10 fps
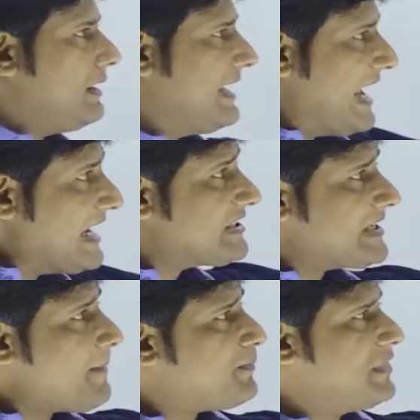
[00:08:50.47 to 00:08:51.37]

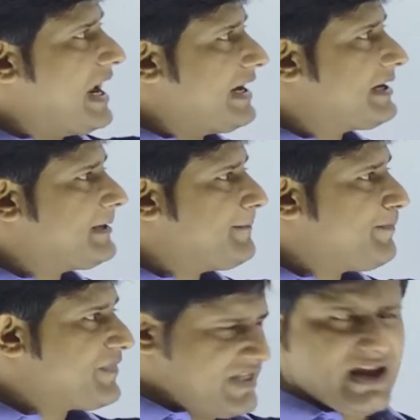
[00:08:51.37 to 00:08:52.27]
except
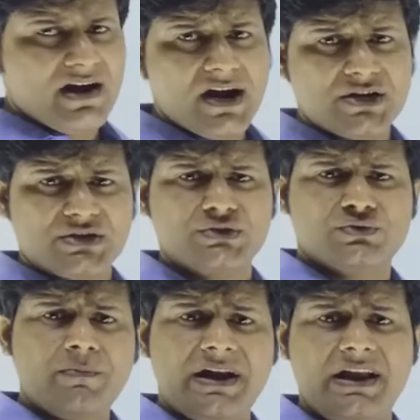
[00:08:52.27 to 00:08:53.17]
that, there are
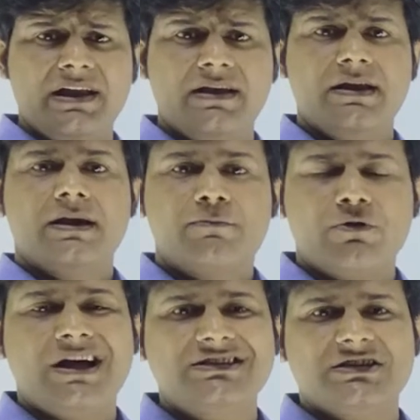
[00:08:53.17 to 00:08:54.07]
so many
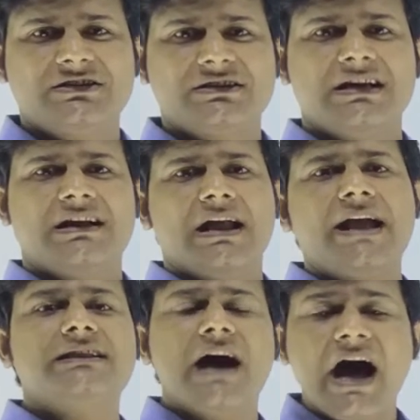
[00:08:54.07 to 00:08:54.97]
branches
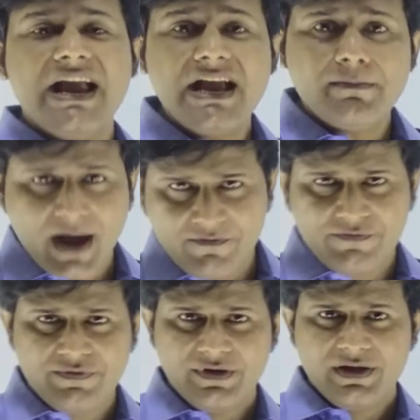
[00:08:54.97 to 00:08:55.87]
like the
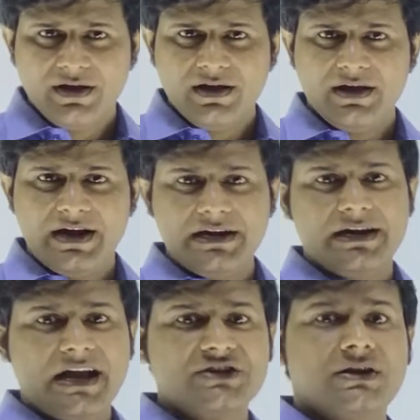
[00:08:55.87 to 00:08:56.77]
IMF,
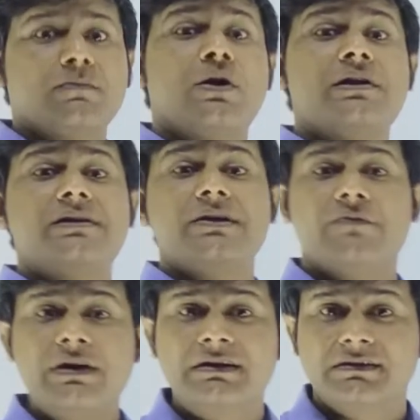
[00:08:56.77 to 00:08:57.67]
International Monetary
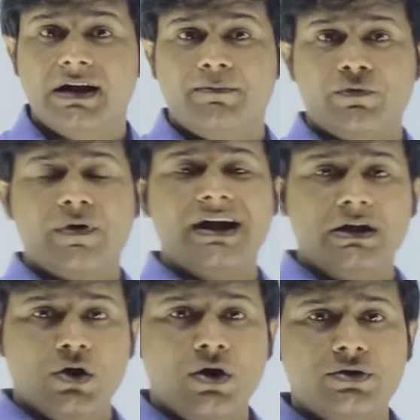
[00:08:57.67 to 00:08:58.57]
Fund, that
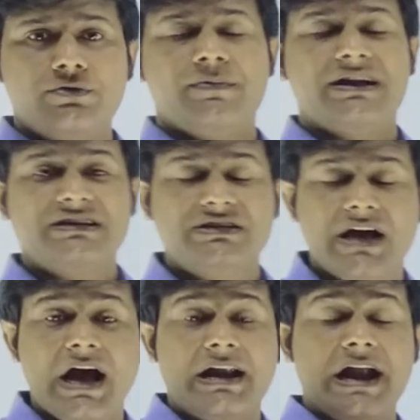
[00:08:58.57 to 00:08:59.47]
provide loan to
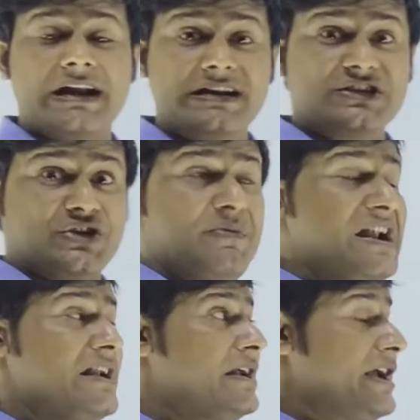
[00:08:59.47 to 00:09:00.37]
Pakistan, and in
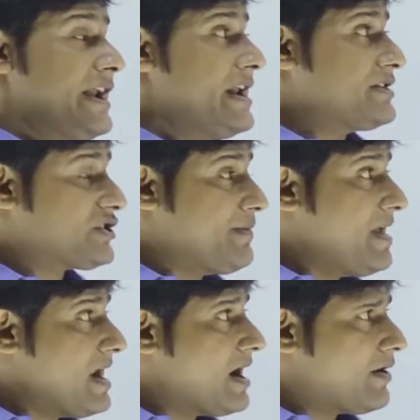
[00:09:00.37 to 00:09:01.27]
a
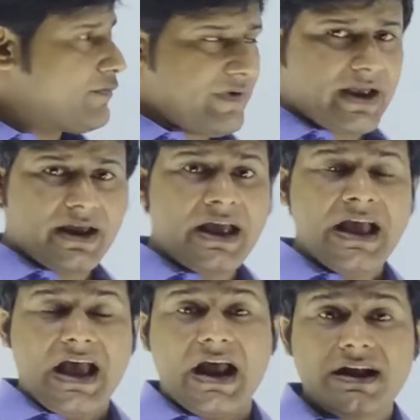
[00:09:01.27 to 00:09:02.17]
similar
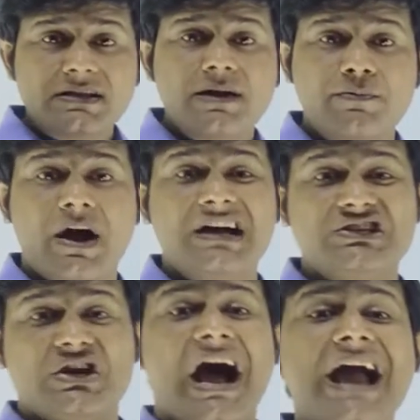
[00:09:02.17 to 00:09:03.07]
way, another
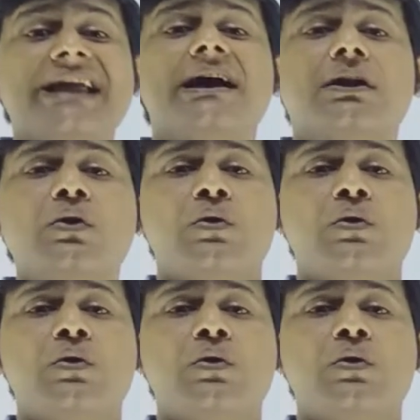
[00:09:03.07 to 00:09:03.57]
branch, ILO,